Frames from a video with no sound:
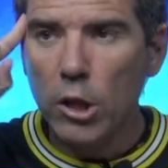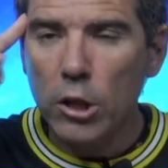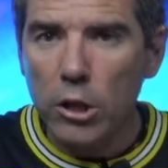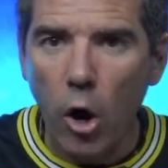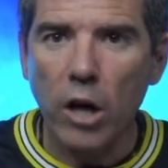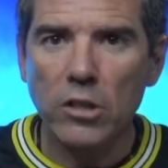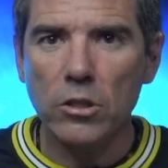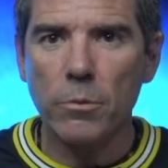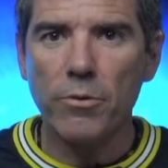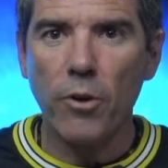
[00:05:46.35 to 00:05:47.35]
long
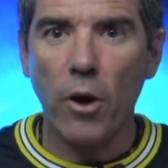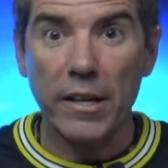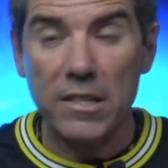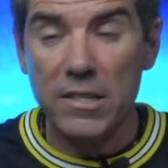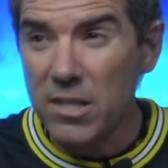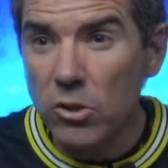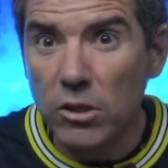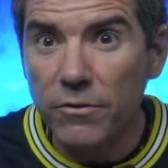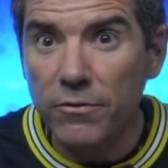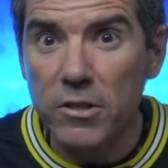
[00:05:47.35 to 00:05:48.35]
term thought. Is this
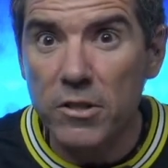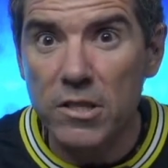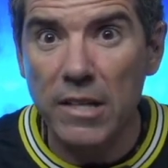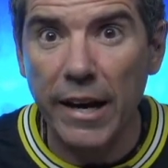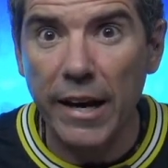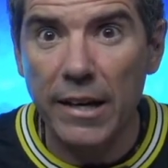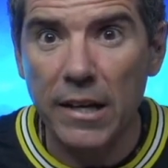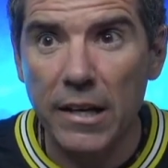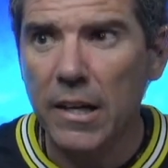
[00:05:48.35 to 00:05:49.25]
good for society?